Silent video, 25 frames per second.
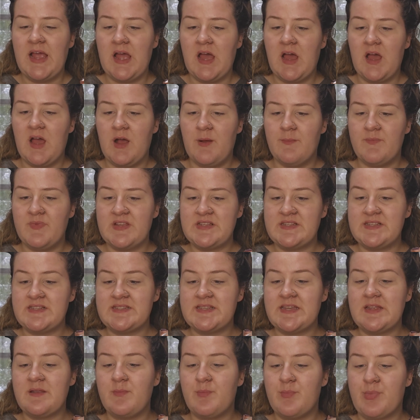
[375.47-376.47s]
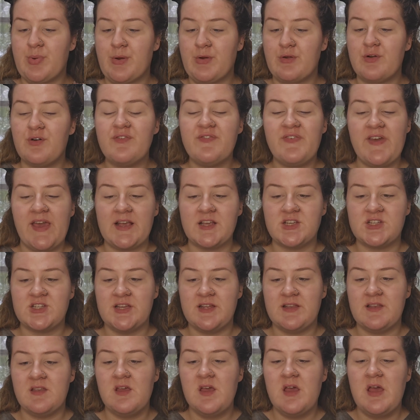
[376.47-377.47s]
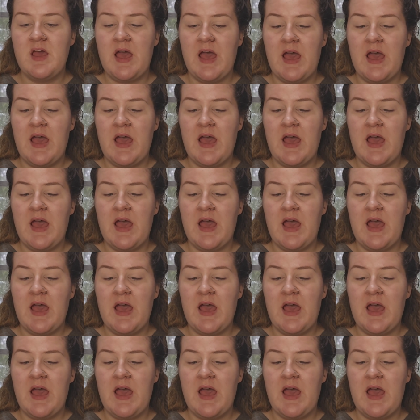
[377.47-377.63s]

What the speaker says: This is in Perfection.